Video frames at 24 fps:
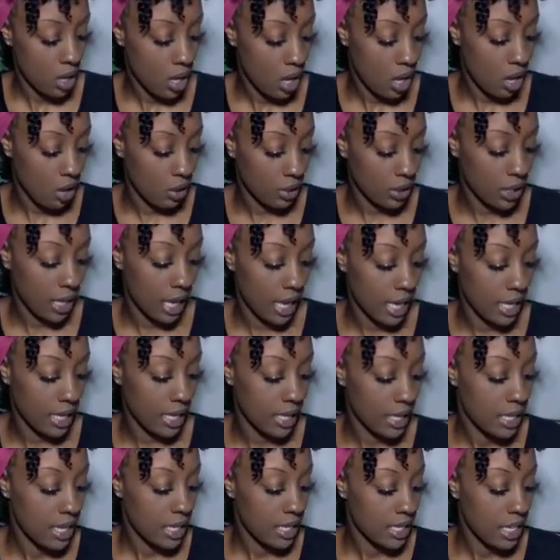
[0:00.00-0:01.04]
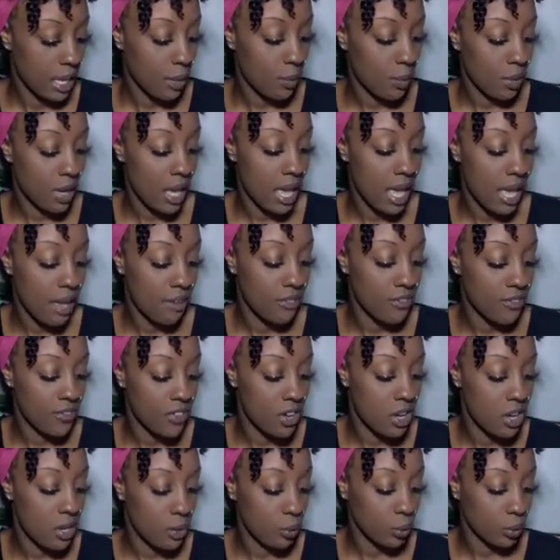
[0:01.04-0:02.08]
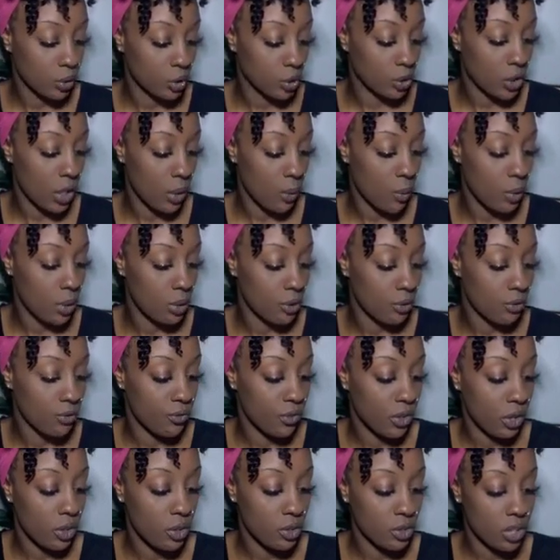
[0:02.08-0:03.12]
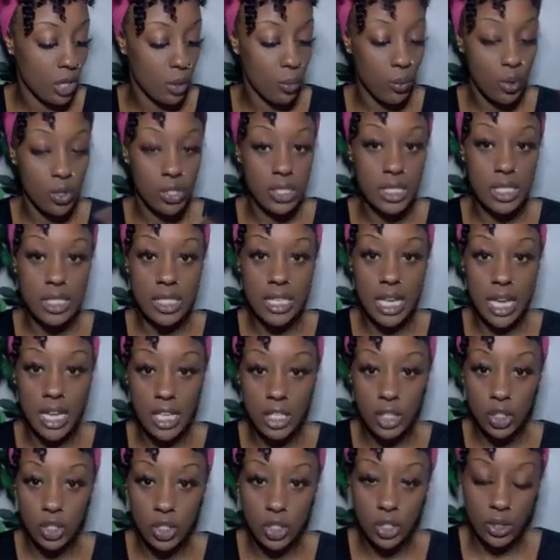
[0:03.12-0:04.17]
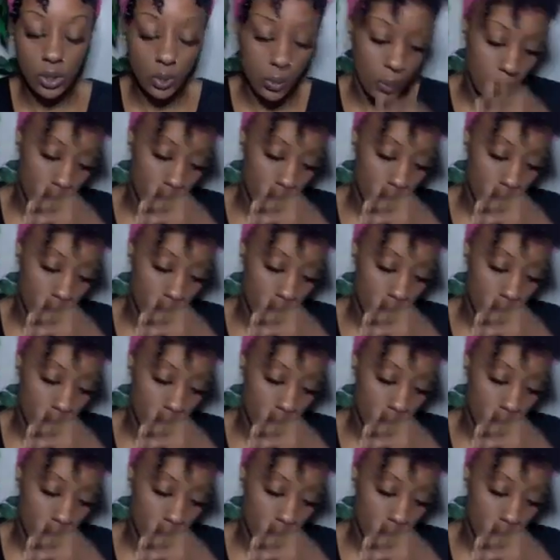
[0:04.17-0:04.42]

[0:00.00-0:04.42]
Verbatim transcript: okay? They want to have fun with you. They want to flirt. They want to date you.